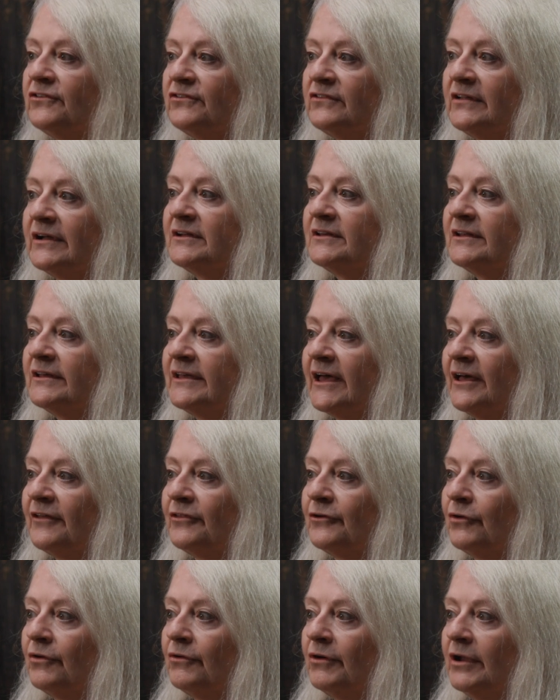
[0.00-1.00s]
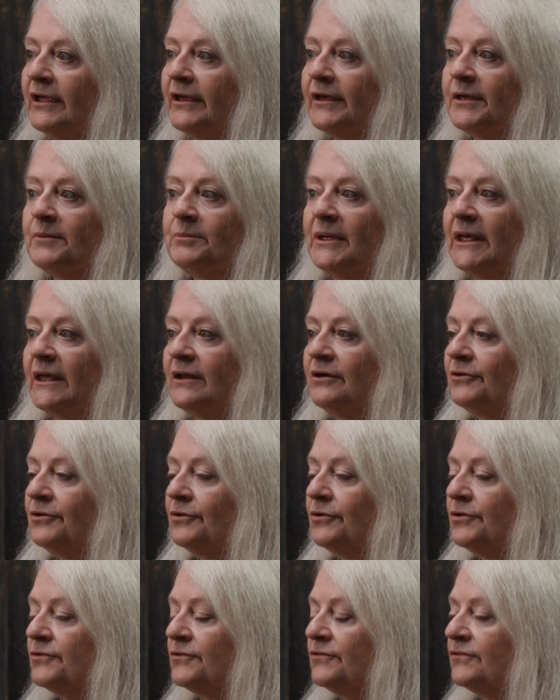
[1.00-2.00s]
stuck together,
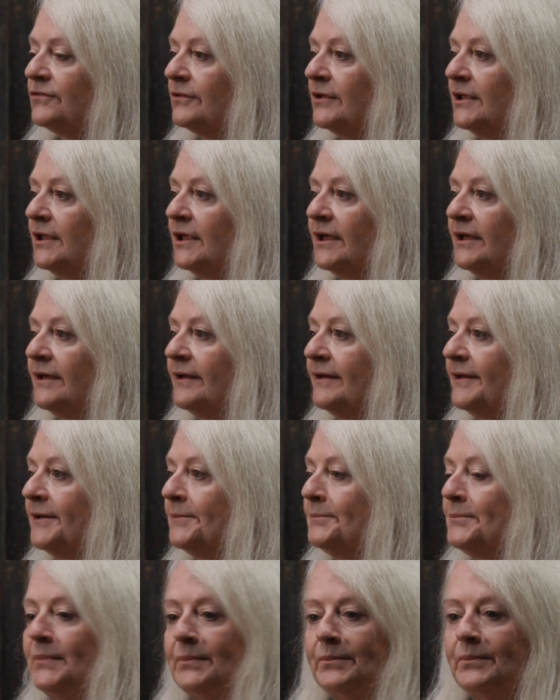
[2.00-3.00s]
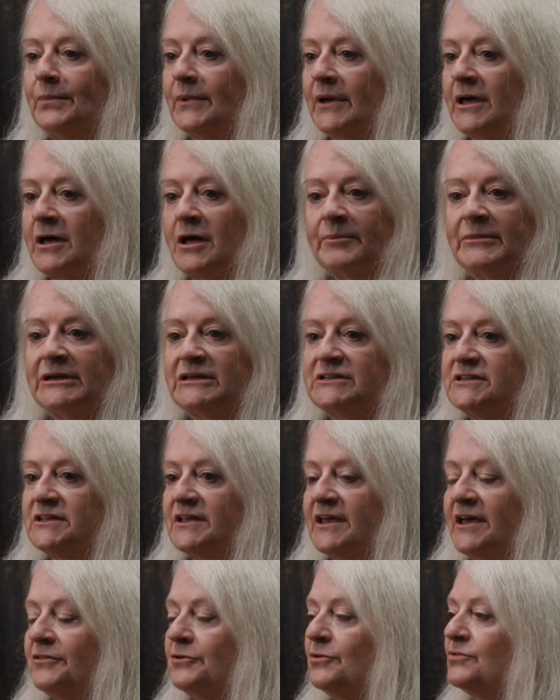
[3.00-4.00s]
competitors, coming
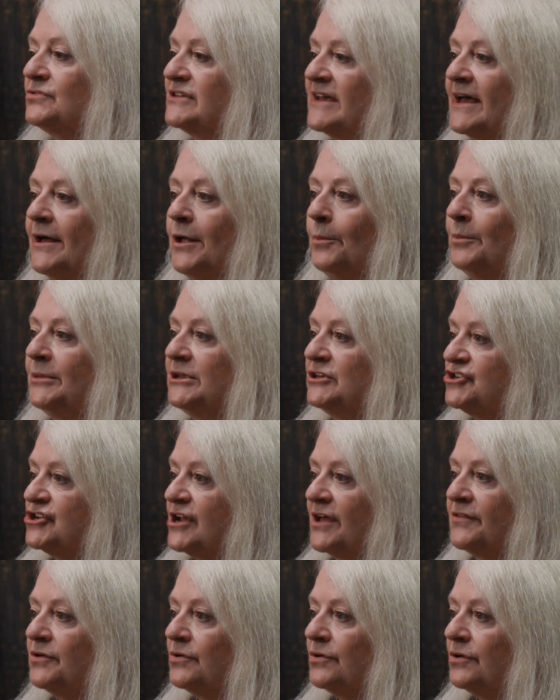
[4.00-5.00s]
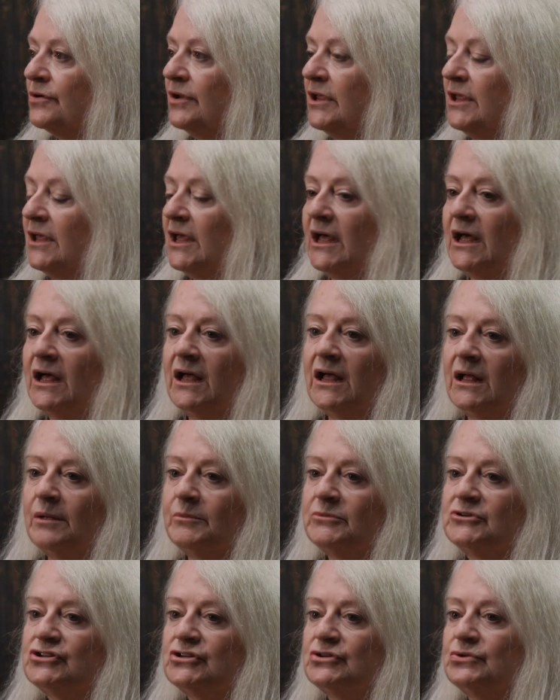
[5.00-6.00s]
together to help each other,
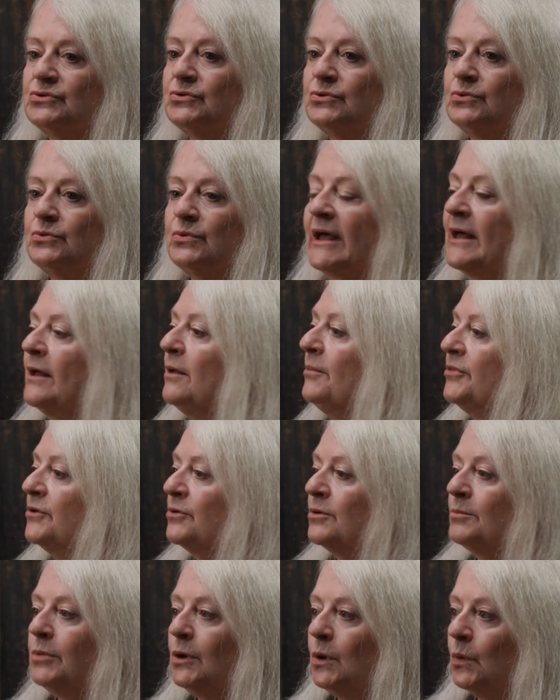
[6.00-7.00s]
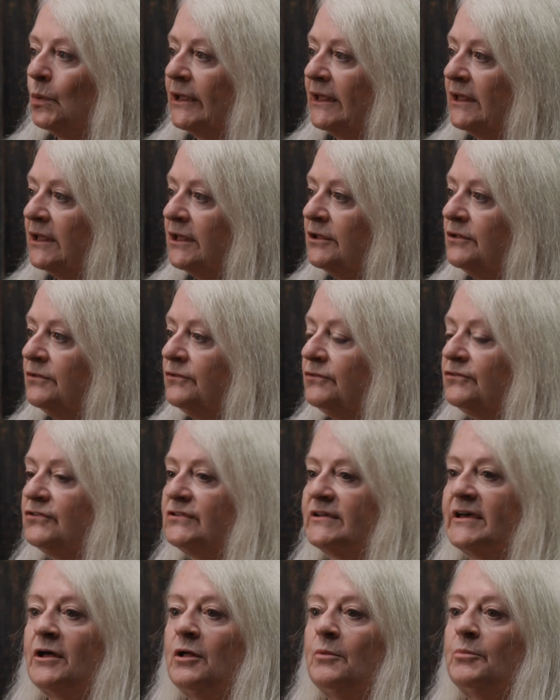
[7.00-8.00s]
to help their employees,
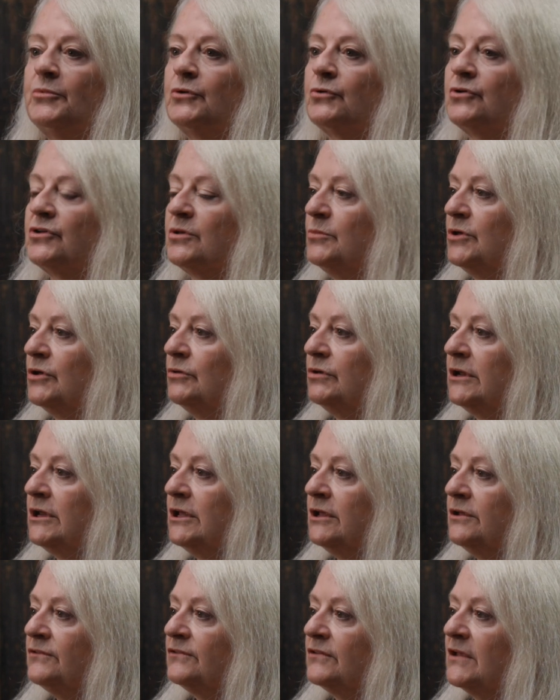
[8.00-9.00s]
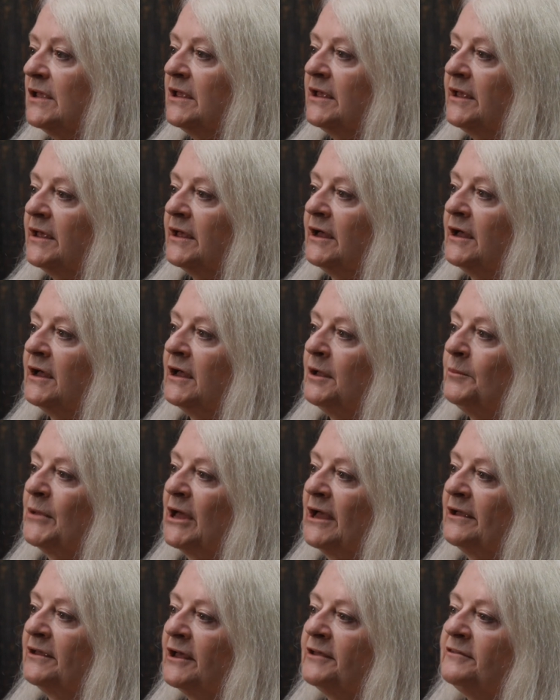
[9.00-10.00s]
to help their communities.
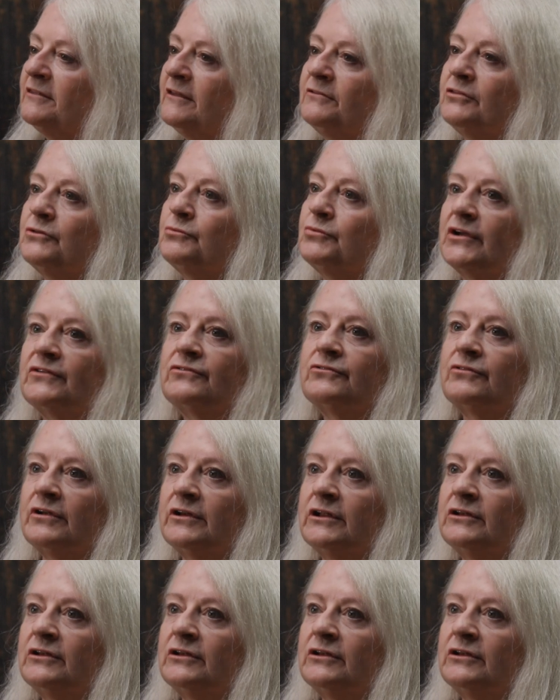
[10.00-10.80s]
I think the restaurant